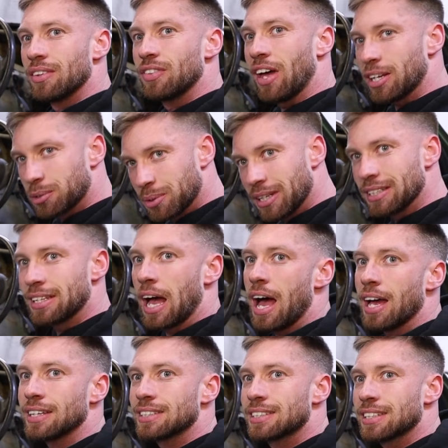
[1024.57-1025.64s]
that's when it
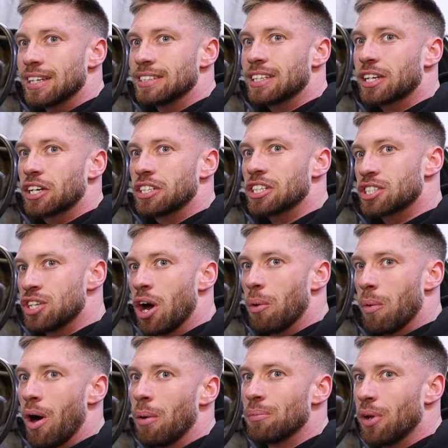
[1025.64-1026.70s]
dies. Is it because it's not
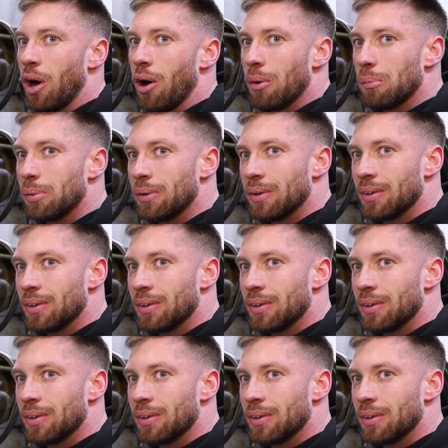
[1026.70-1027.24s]
warmed up?